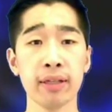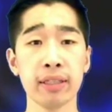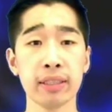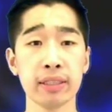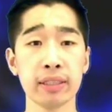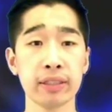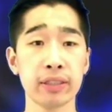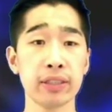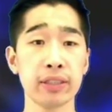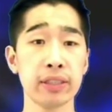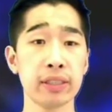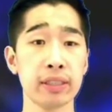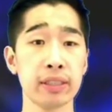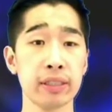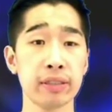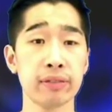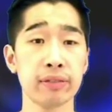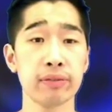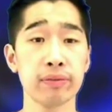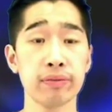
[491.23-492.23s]

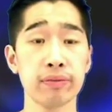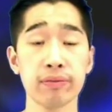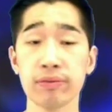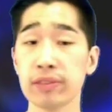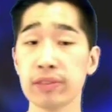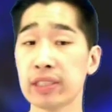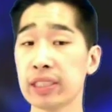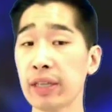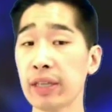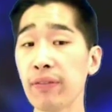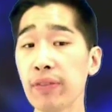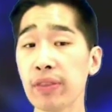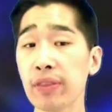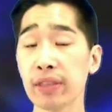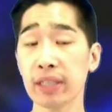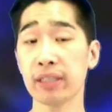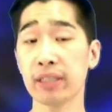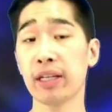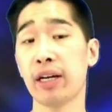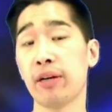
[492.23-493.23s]
The 7th
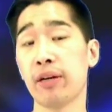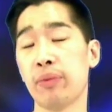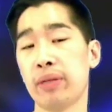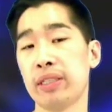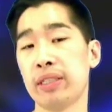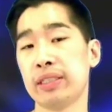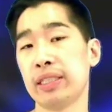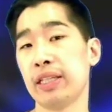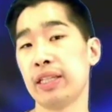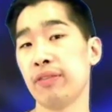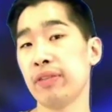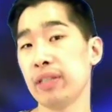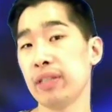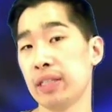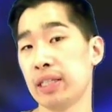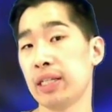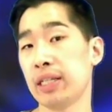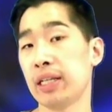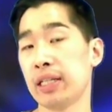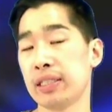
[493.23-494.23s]
thing that I wanted to give you,
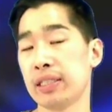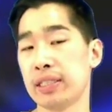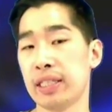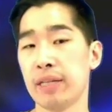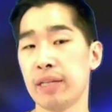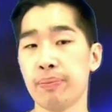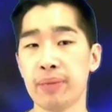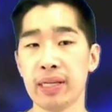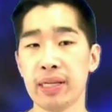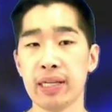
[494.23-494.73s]
another tip,